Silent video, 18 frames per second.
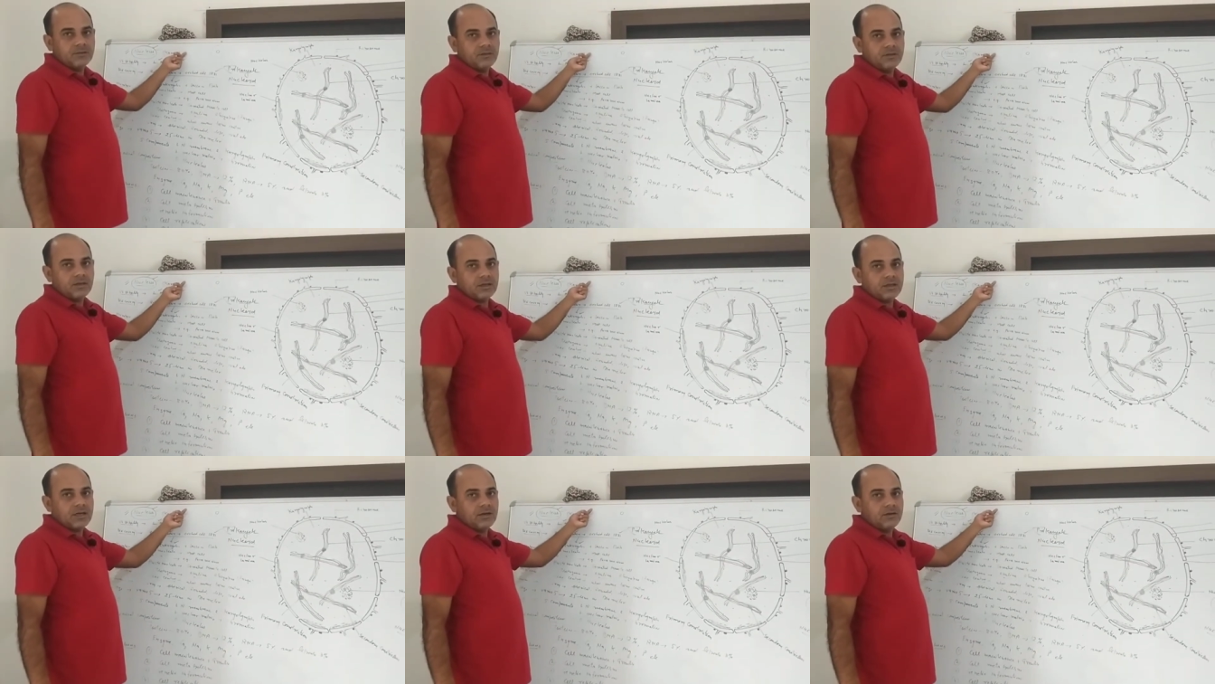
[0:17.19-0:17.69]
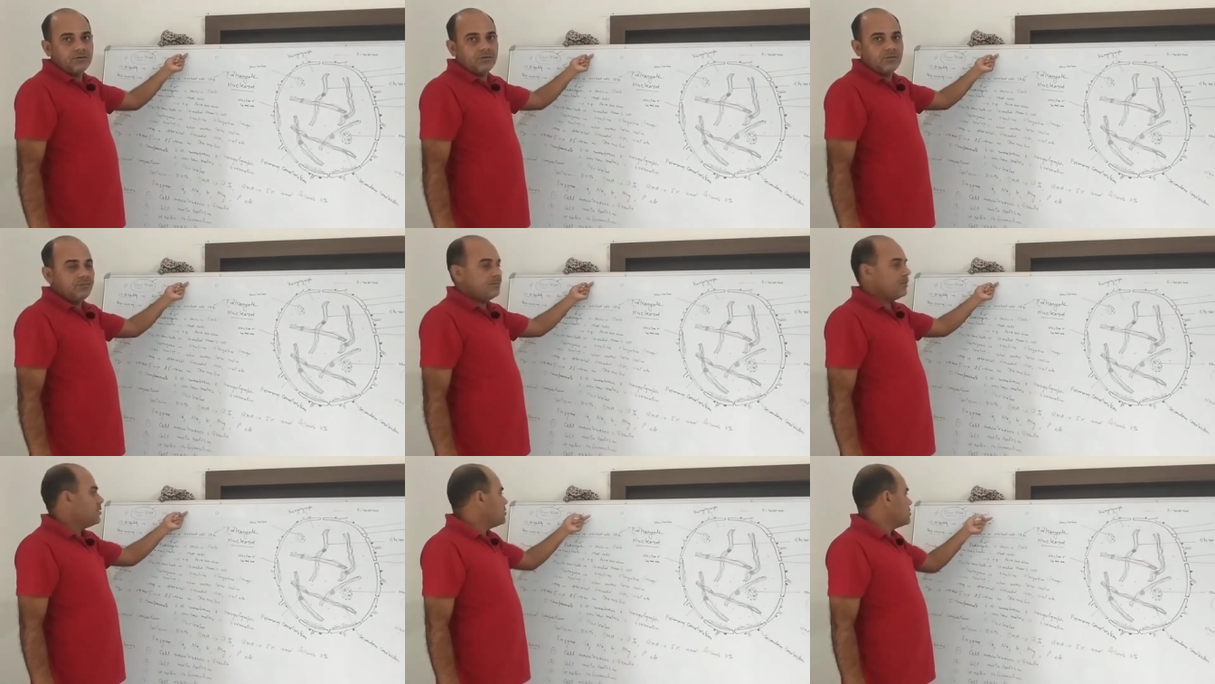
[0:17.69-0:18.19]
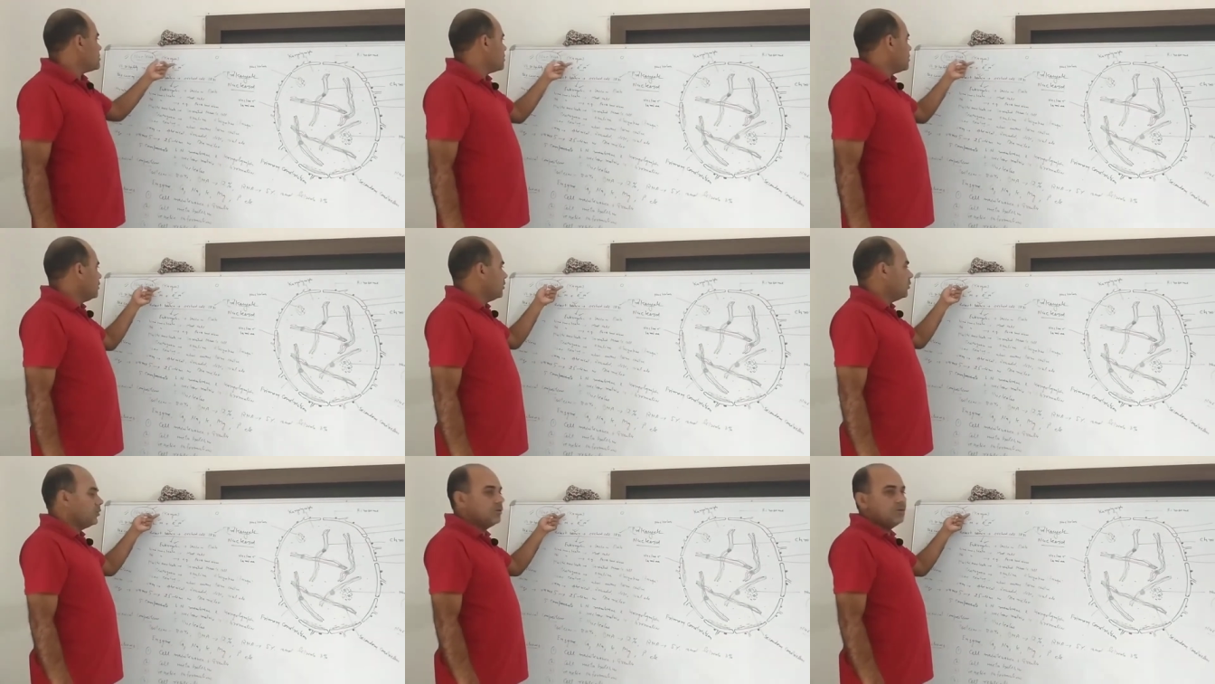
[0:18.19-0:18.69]
The karyon means a
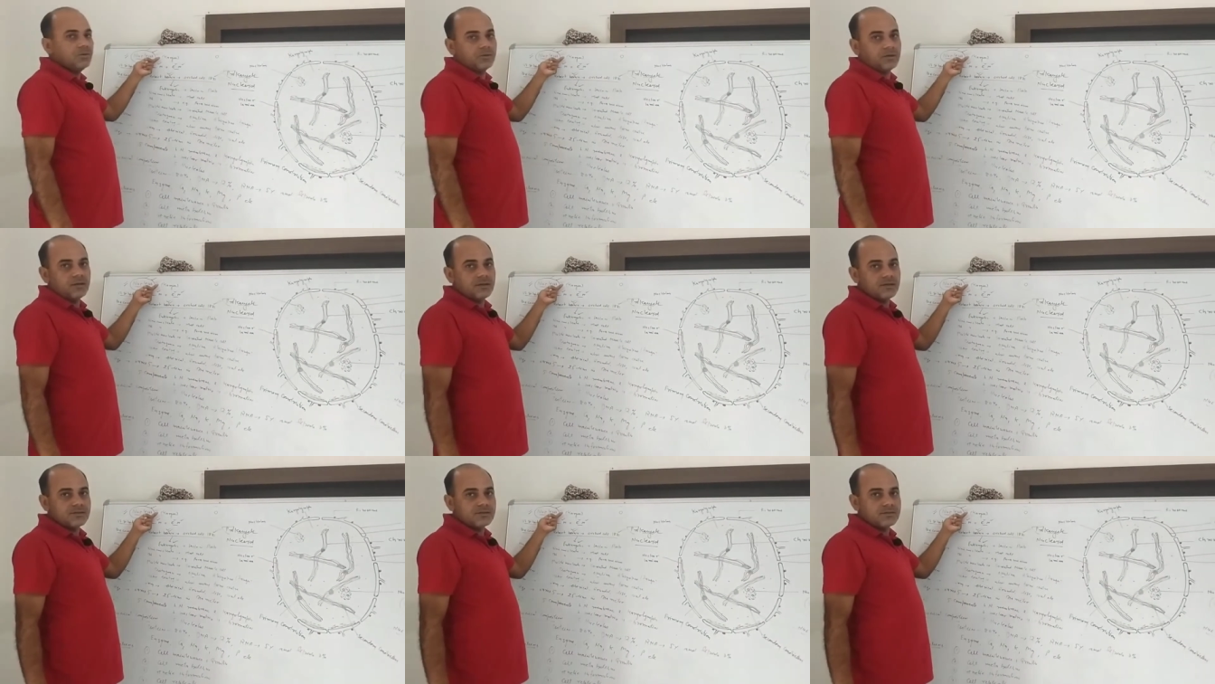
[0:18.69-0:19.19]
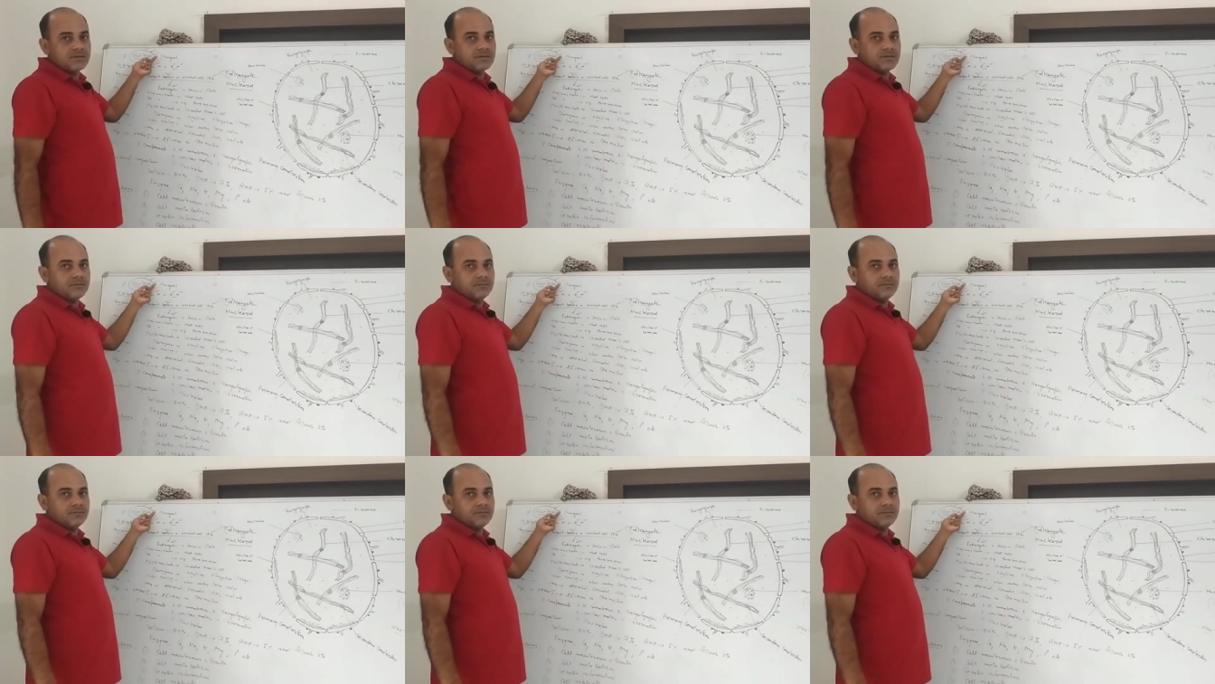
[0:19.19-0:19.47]
nucleus.